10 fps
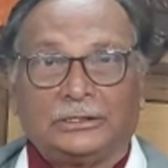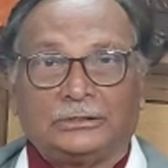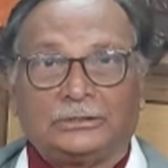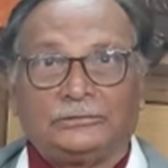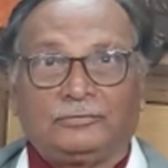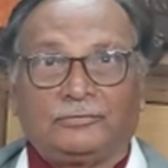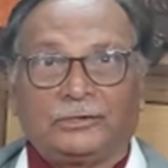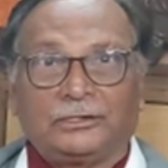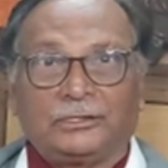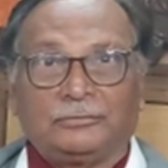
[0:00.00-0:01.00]
the chief
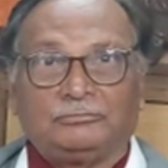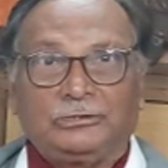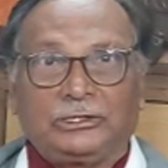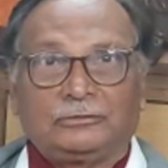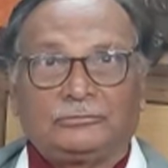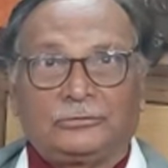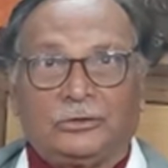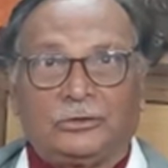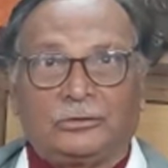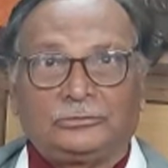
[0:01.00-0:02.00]
ringing up, Jakes,
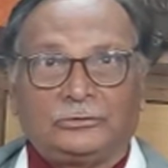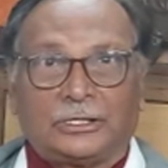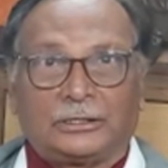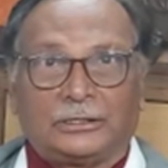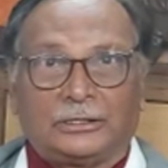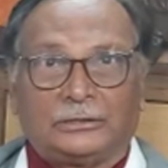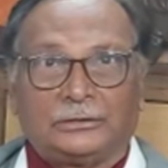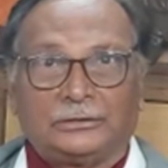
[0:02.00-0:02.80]
go to Dhaka